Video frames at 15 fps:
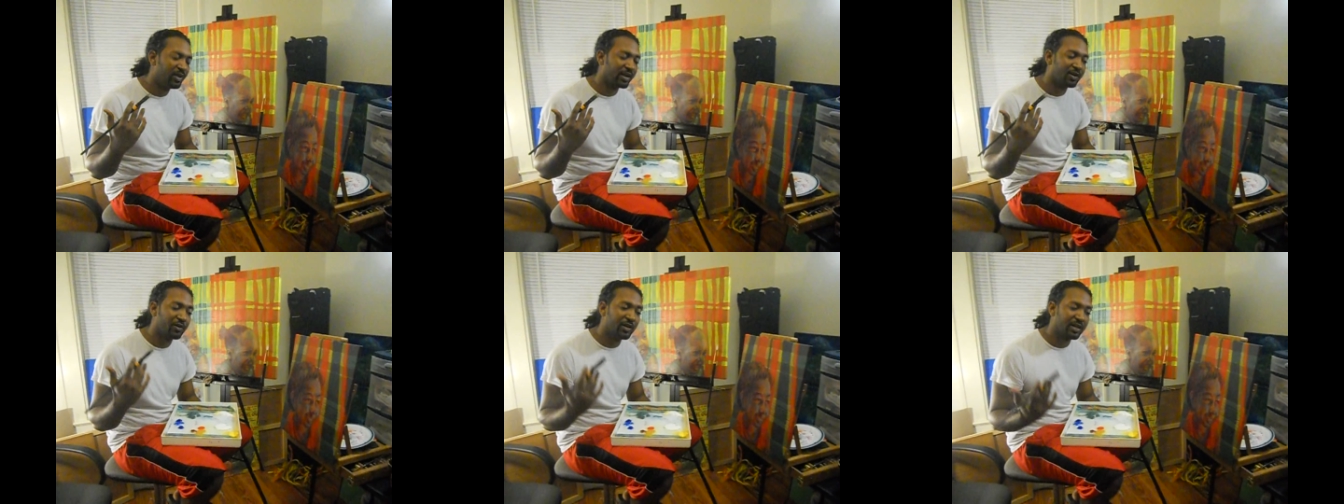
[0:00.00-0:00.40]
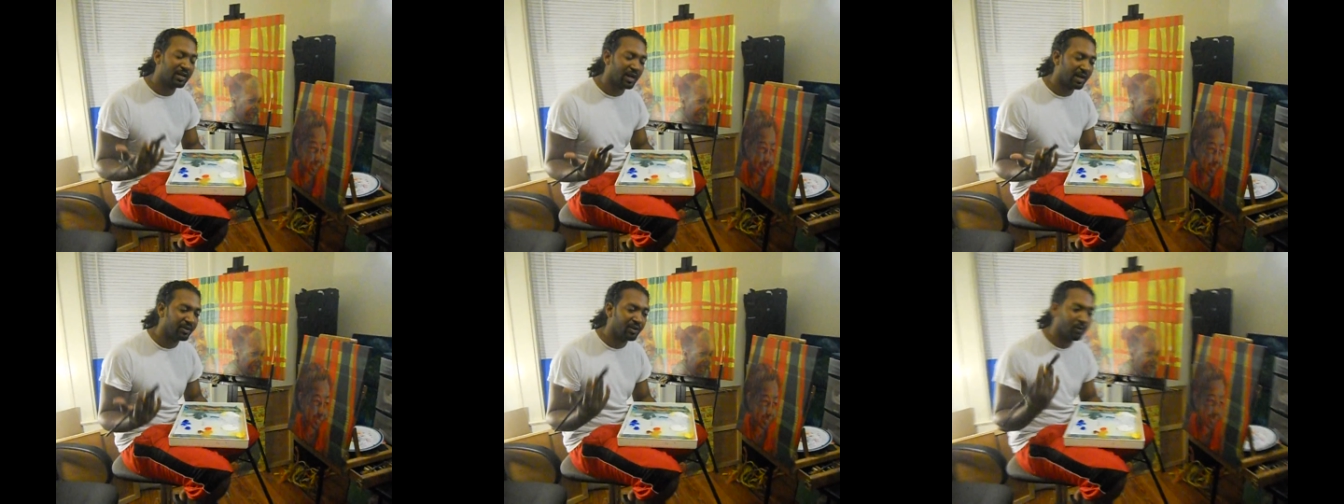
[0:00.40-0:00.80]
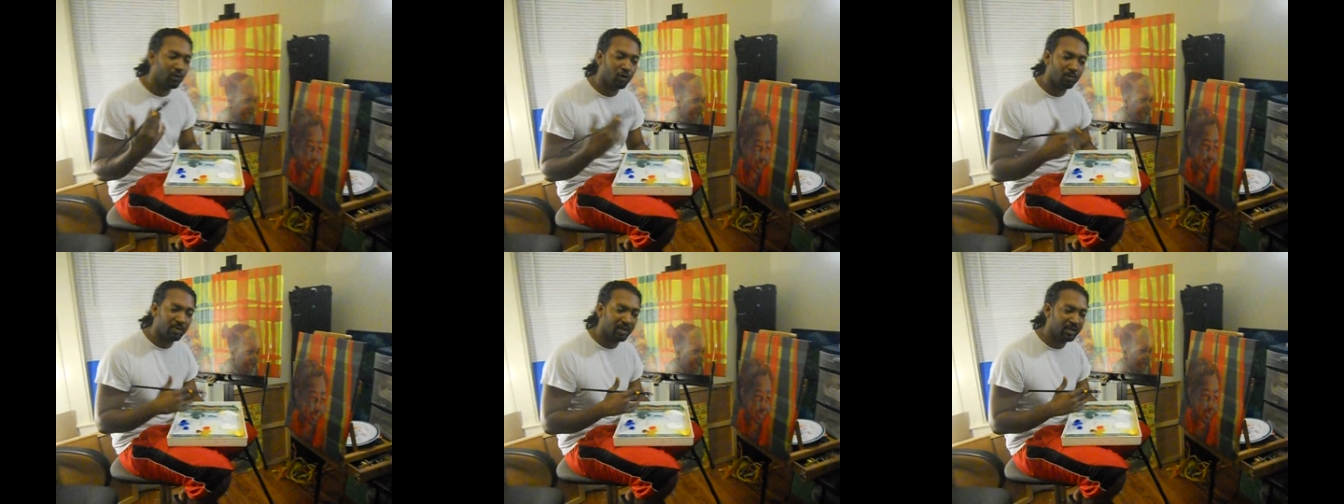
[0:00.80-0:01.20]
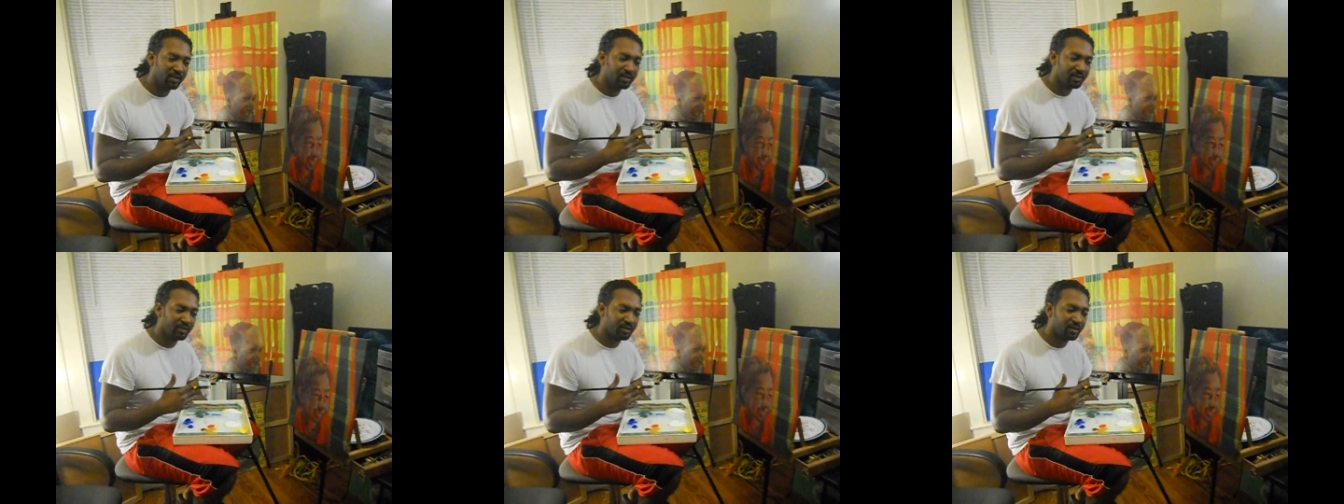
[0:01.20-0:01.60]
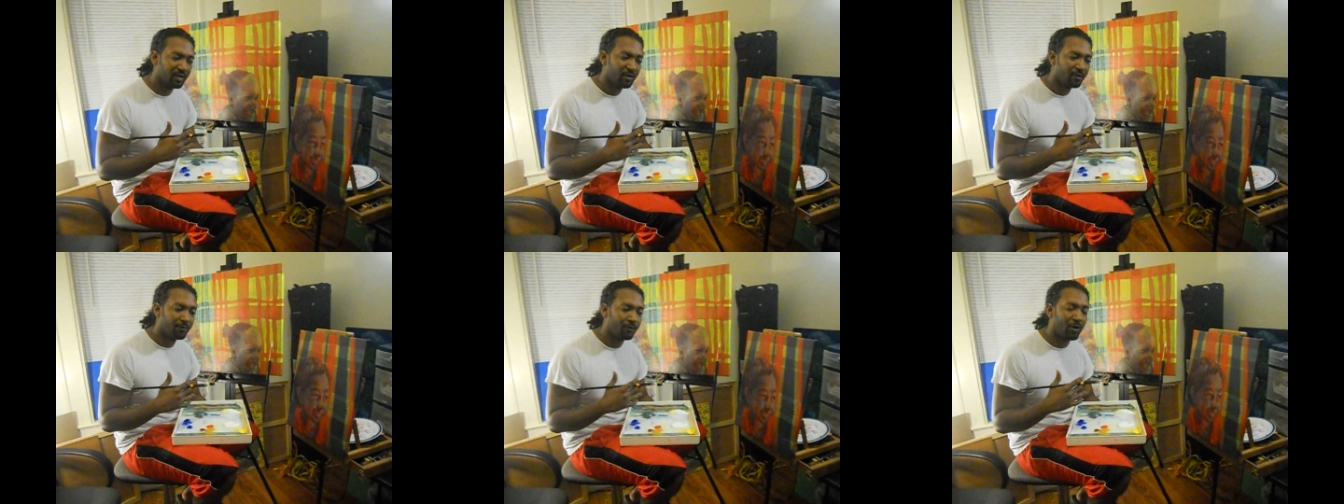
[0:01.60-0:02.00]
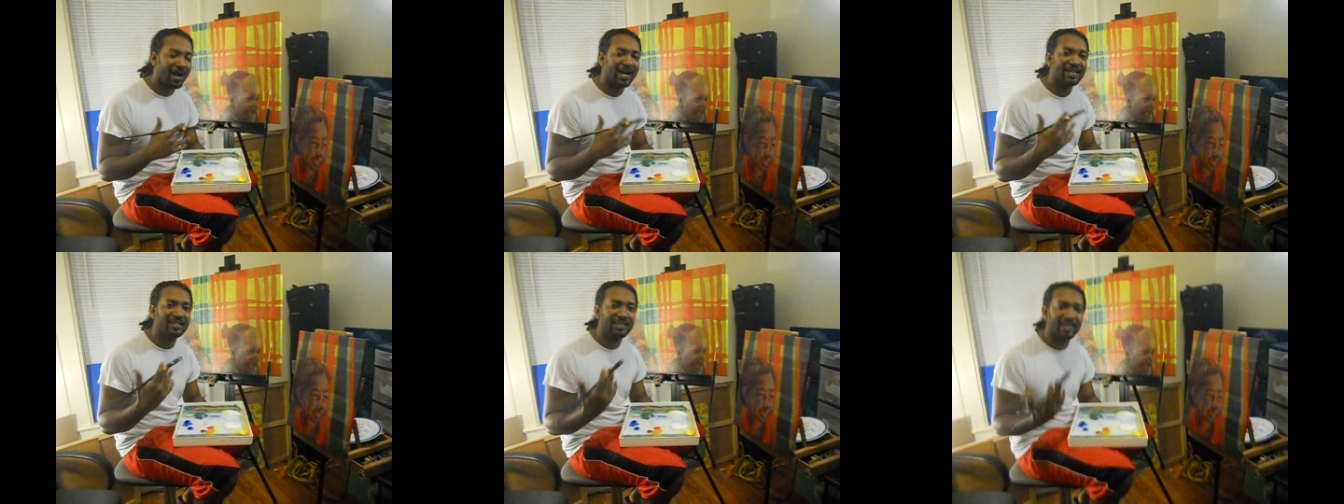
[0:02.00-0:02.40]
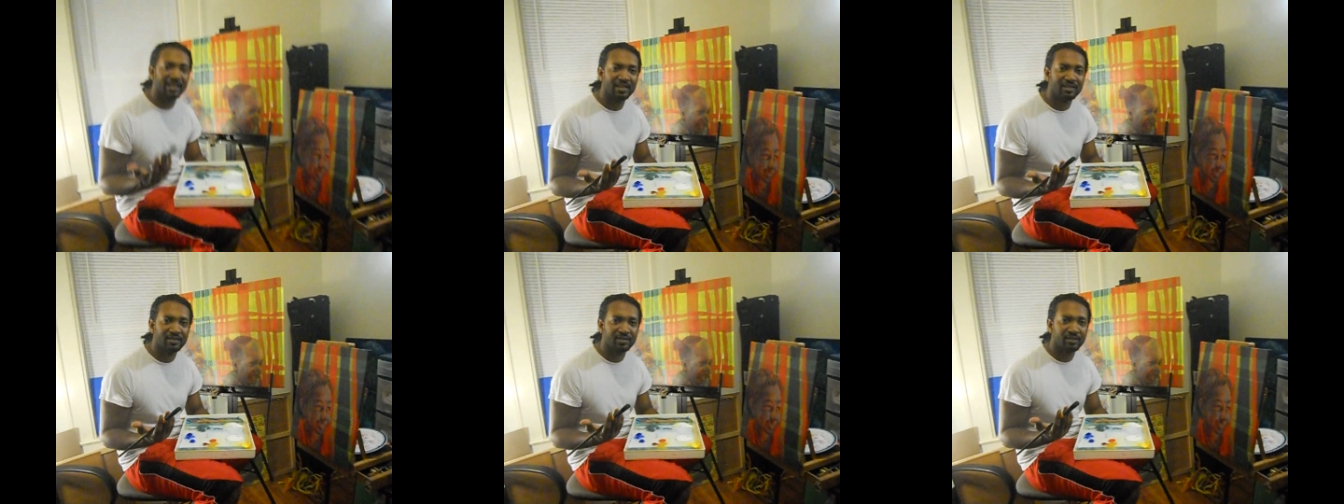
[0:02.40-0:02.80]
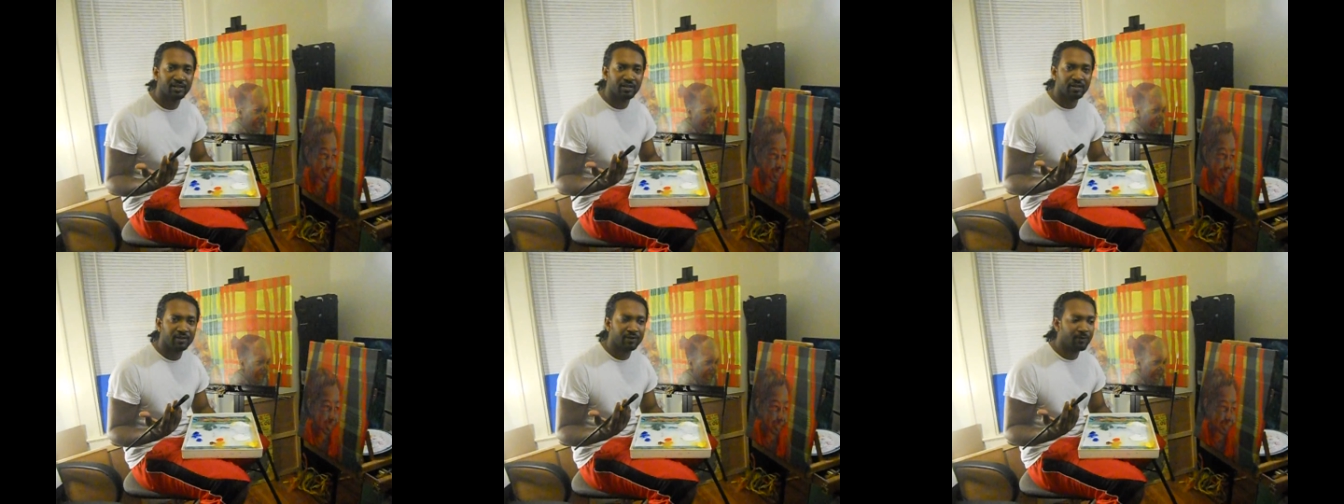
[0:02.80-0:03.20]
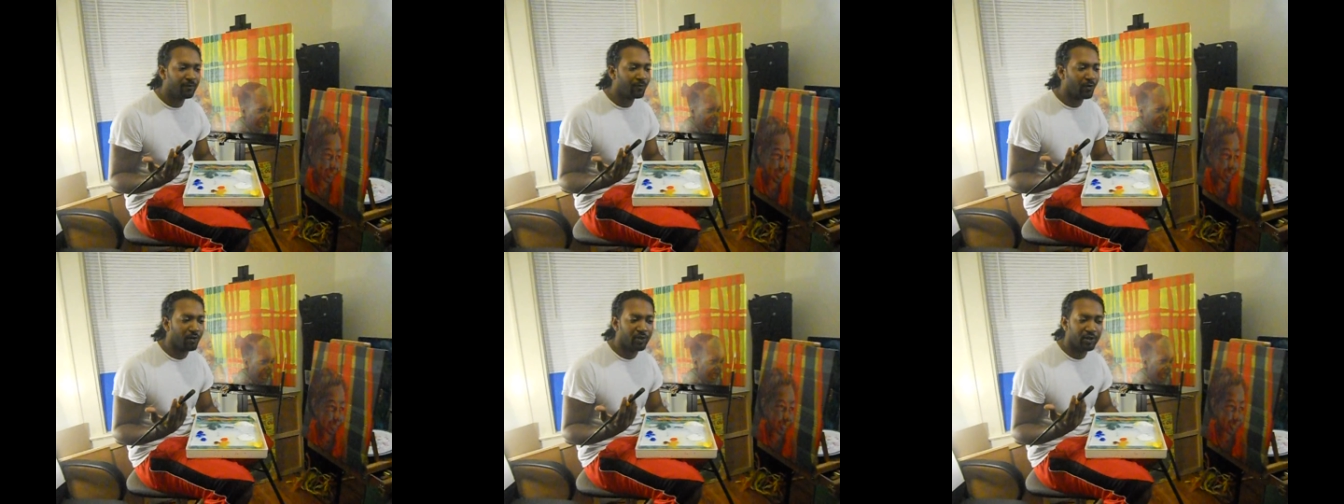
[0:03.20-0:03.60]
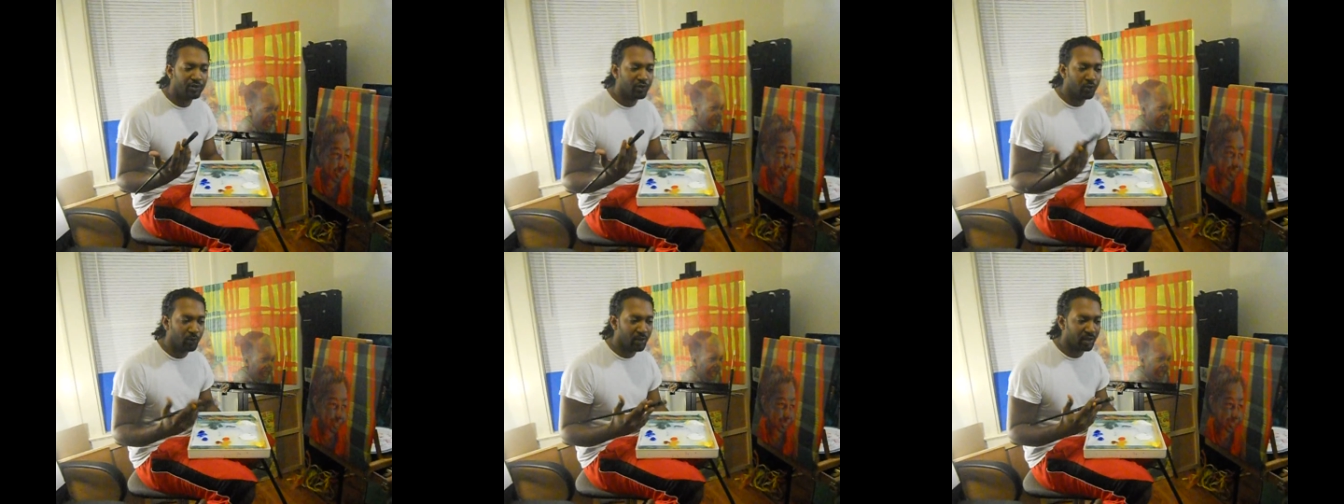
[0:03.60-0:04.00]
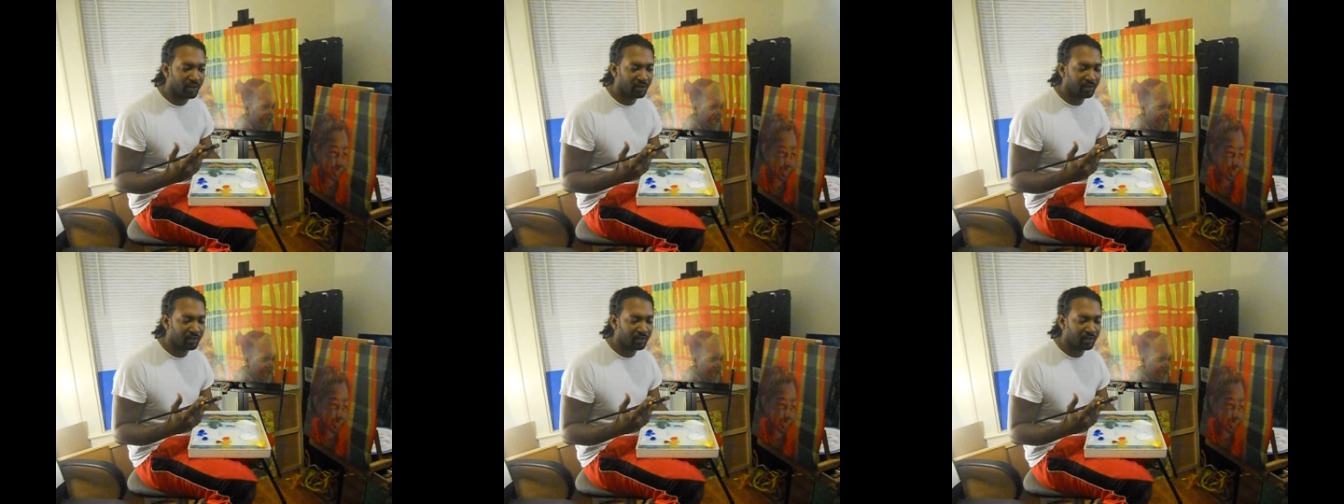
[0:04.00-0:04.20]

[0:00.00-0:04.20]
Greek and the Romans for ideas for the new world.